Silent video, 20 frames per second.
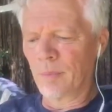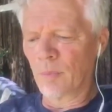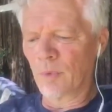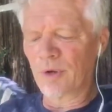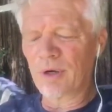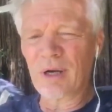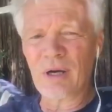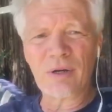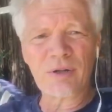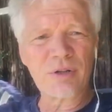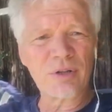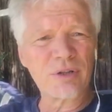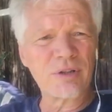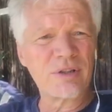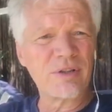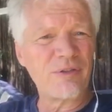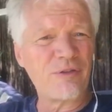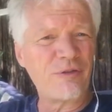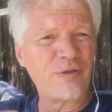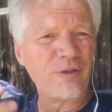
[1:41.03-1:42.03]
We're here to
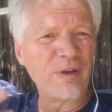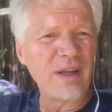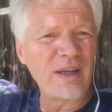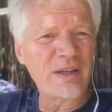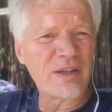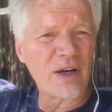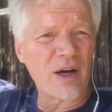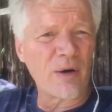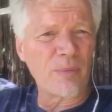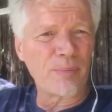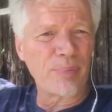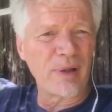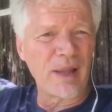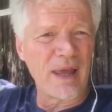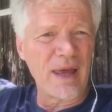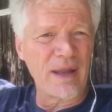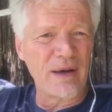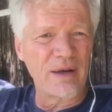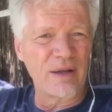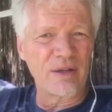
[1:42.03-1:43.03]
defeat our
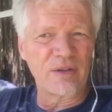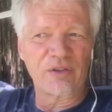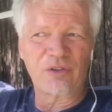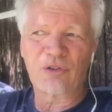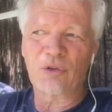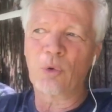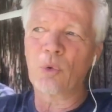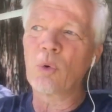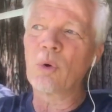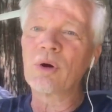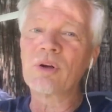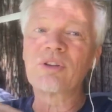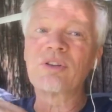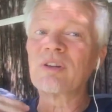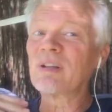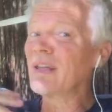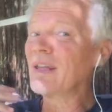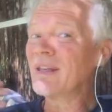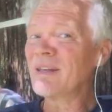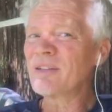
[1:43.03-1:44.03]
planets or
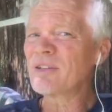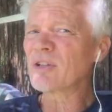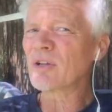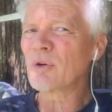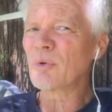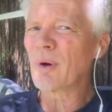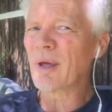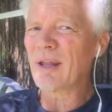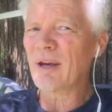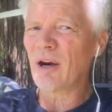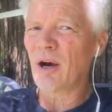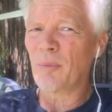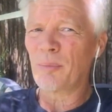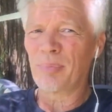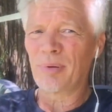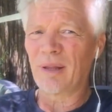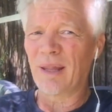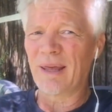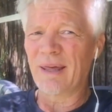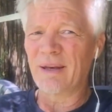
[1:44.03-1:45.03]
to integrate our
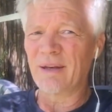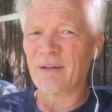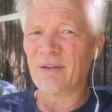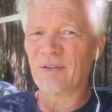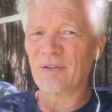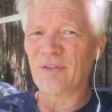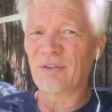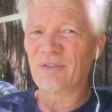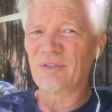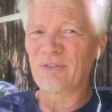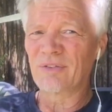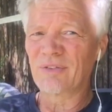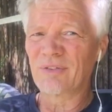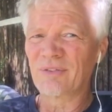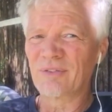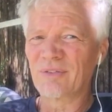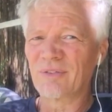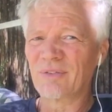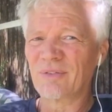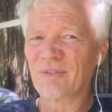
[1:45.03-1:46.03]
planets.
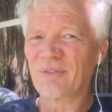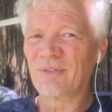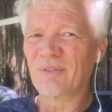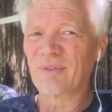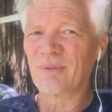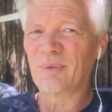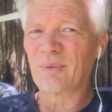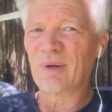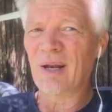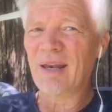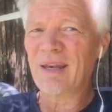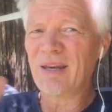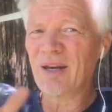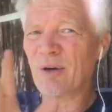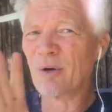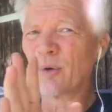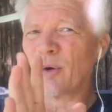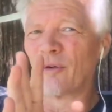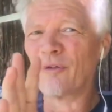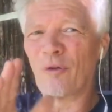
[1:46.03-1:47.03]
We're not
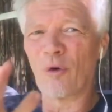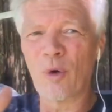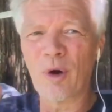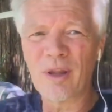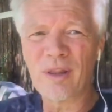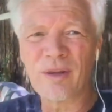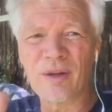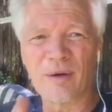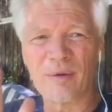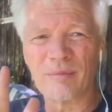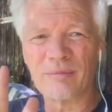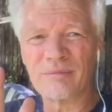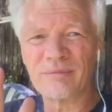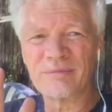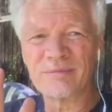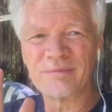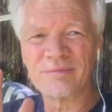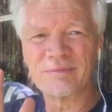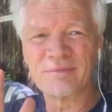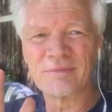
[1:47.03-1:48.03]
here to avoid them.
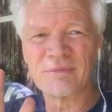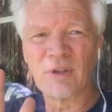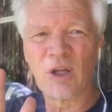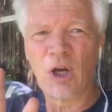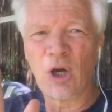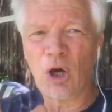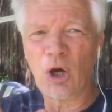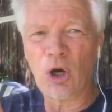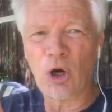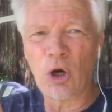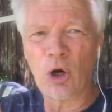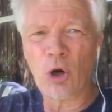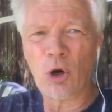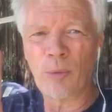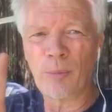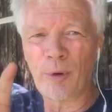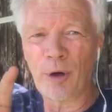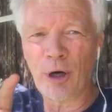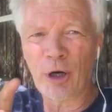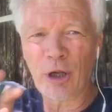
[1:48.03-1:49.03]

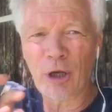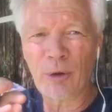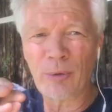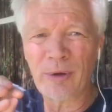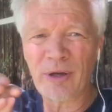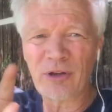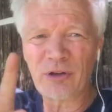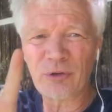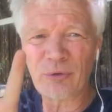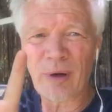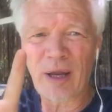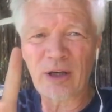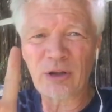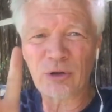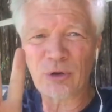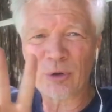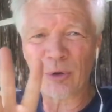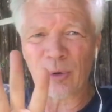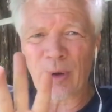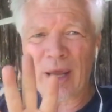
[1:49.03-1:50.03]
Oh, Mercury's
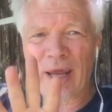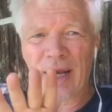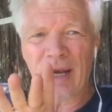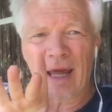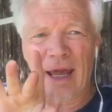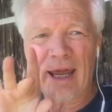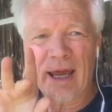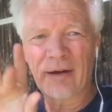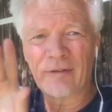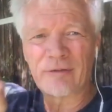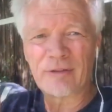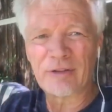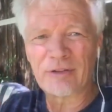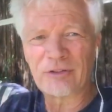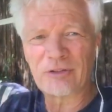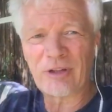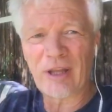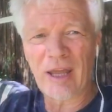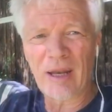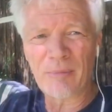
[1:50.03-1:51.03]
retrograde, I have to
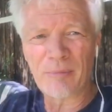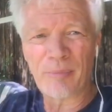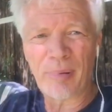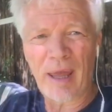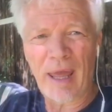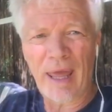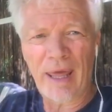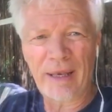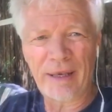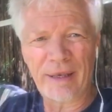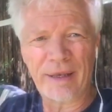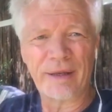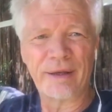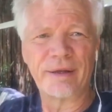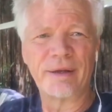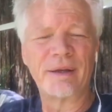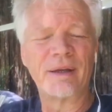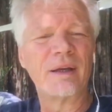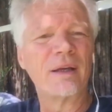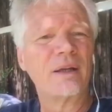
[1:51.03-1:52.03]
stay in bed.
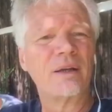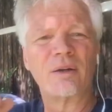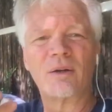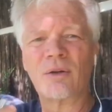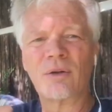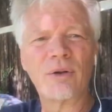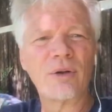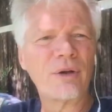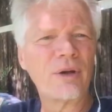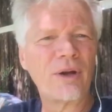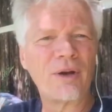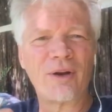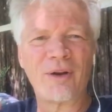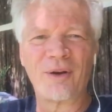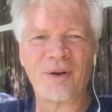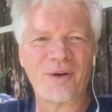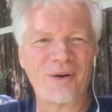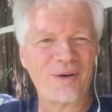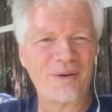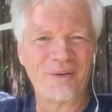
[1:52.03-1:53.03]
No, no, no,
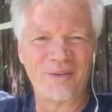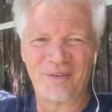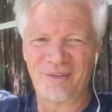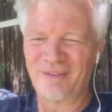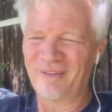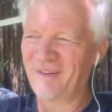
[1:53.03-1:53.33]
no.